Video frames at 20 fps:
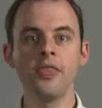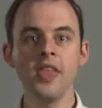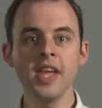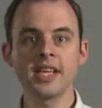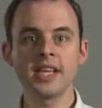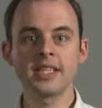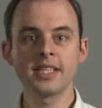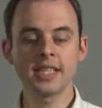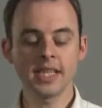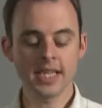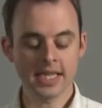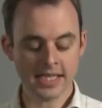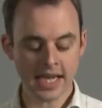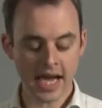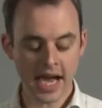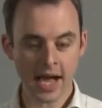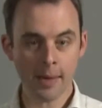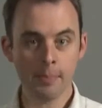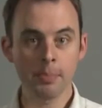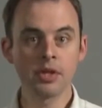This is
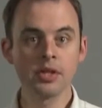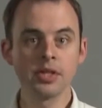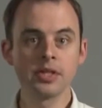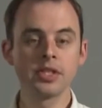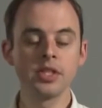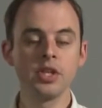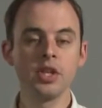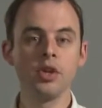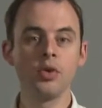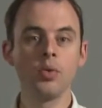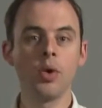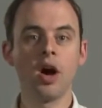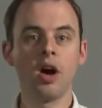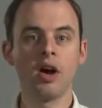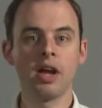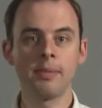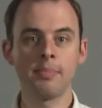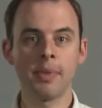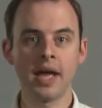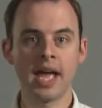Apple's new
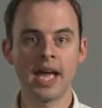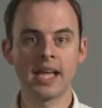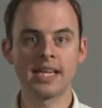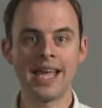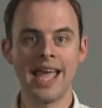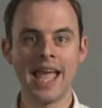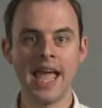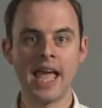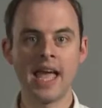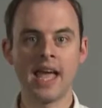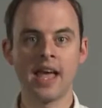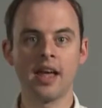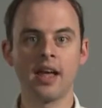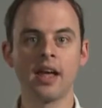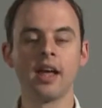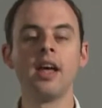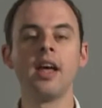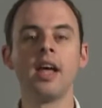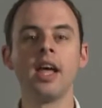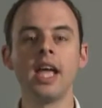iPad
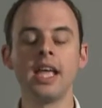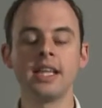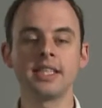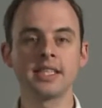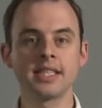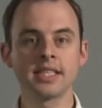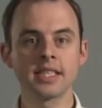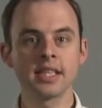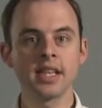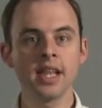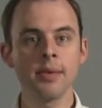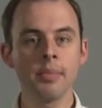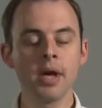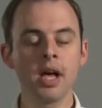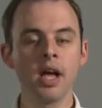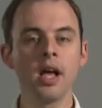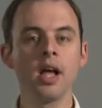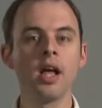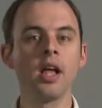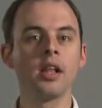Air. It's
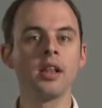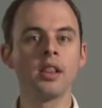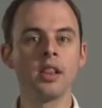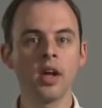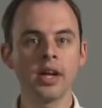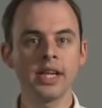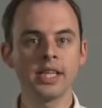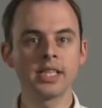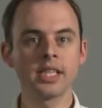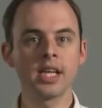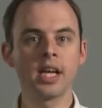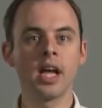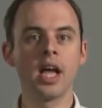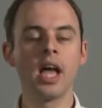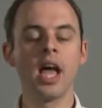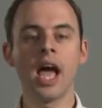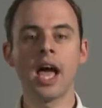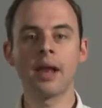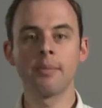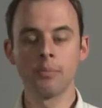slimmer, lighter
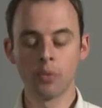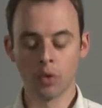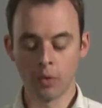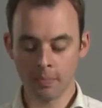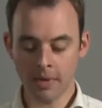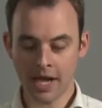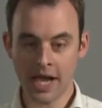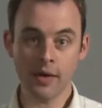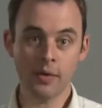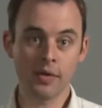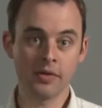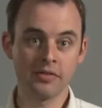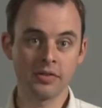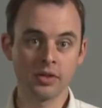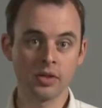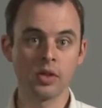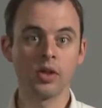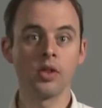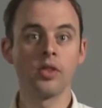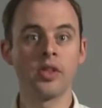and more
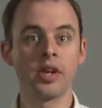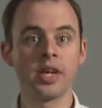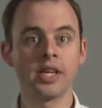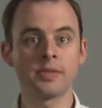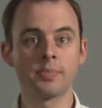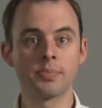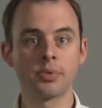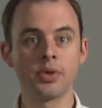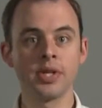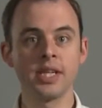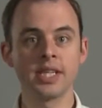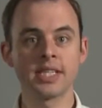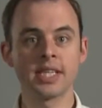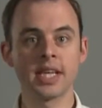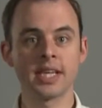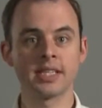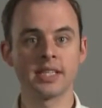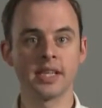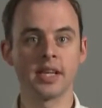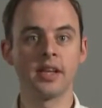powerful than its
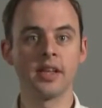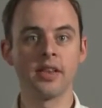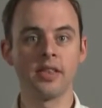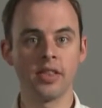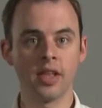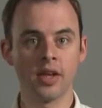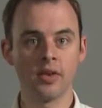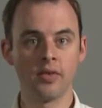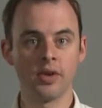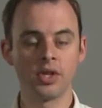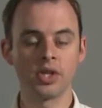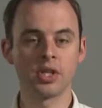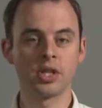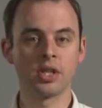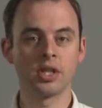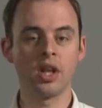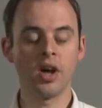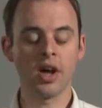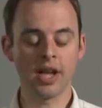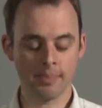predecessor, the
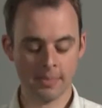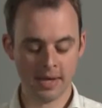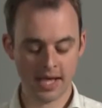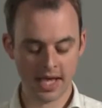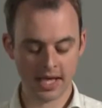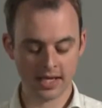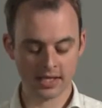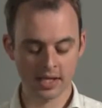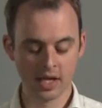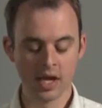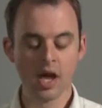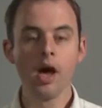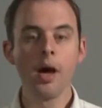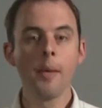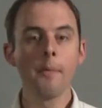original iPad.